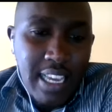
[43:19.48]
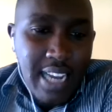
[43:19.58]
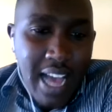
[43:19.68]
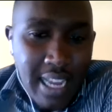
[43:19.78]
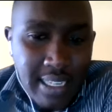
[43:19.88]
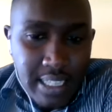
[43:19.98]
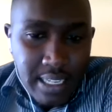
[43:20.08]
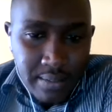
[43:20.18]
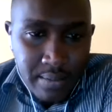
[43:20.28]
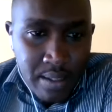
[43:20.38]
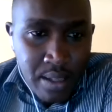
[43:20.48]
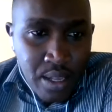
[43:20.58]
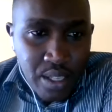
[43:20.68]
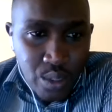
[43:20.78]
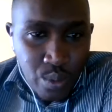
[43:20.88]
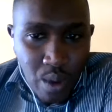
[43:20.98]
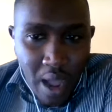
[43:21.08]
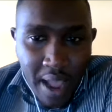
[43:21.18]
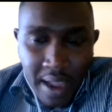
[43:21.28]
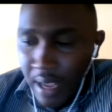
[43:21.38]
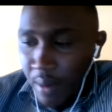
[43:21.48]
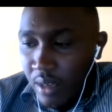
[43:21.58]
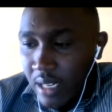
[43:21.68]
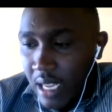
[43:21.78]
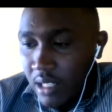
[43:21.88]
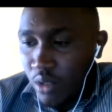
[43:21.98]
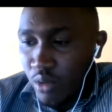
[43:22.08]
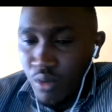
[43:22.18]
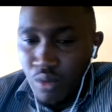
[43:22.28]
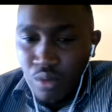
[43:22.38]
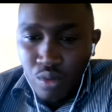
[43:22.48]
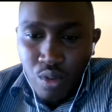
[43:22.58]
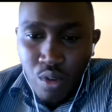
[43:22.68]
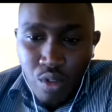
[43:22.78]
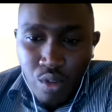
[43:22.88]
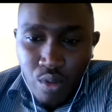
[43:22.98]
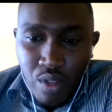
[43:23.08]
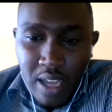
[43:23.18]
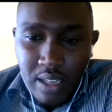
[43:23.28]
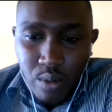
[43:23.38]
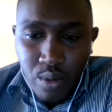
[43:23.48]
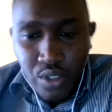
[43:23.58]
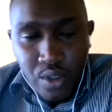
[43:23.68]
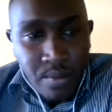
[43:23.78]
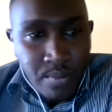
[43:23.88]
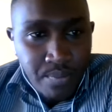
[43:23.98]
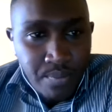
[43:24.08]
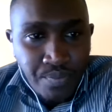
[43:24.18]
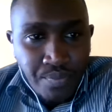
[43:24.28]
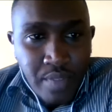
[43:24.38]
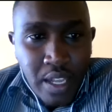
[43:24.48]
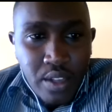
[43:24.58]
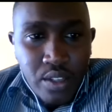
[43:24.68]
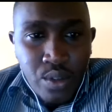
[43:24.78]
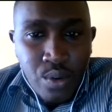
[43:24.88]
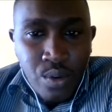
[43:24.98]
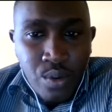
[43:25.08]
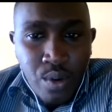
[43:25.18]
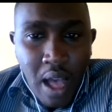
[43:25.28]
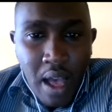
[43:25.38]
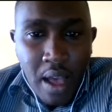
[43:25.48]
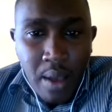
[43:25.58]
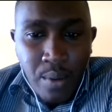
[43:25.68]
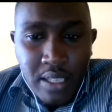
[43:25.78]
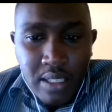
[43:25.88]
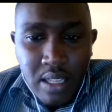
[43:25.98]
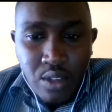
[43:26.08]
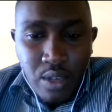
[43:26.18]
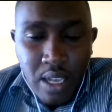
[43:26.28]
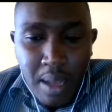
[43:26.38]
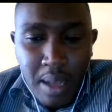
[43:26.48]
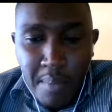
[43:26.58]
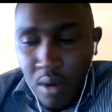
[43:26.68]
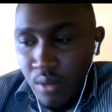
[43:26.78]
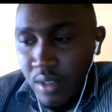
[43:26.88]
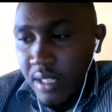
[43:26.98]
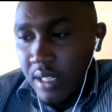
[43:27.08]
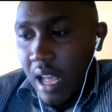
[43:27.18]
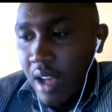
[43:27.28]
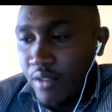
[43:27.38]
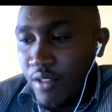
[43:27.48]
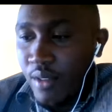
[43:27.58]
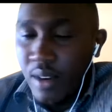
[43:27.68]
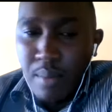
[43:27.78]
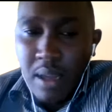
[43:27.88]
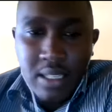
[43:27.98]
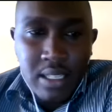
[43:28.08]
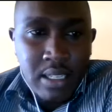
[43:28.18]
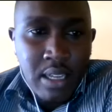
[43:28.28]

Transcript: in hunting. So, and I want us to go through that question. So uh, we are still talking about uh, food, but